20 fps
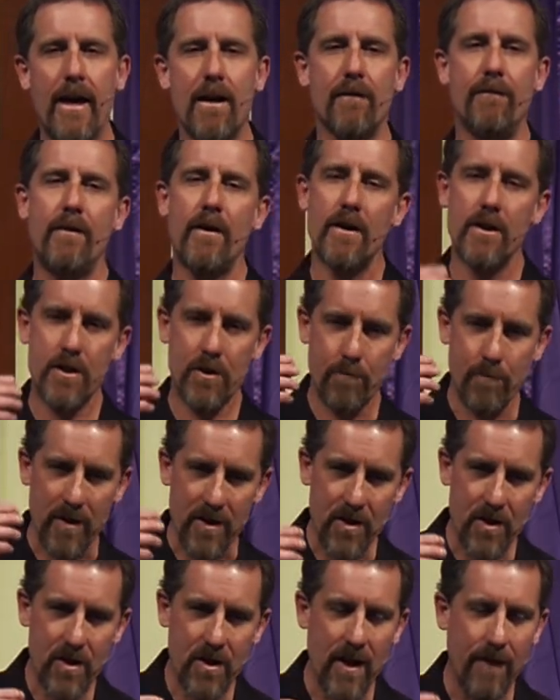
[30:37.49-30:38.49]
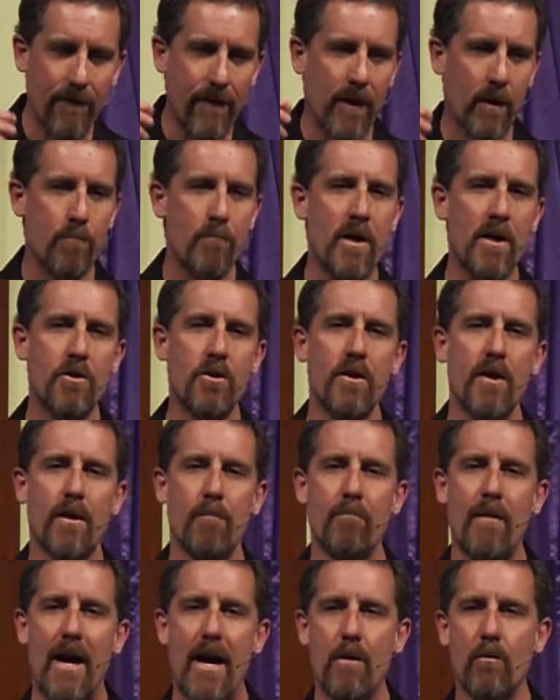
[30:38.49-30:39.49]
had a very specific mission
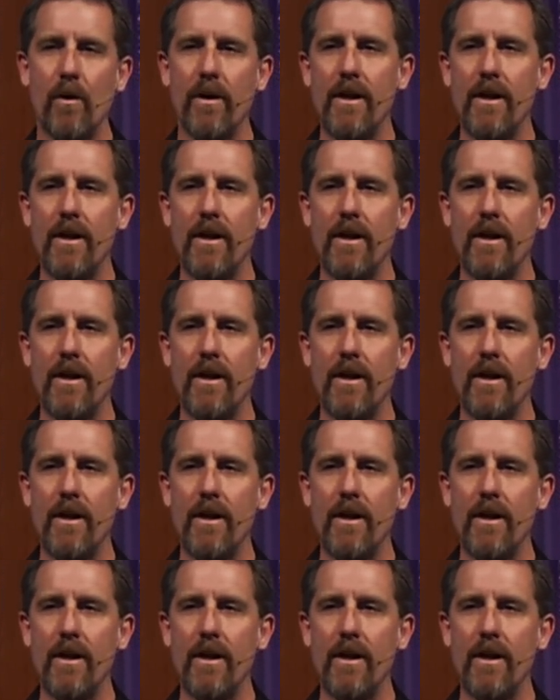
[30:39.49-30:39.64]
in mind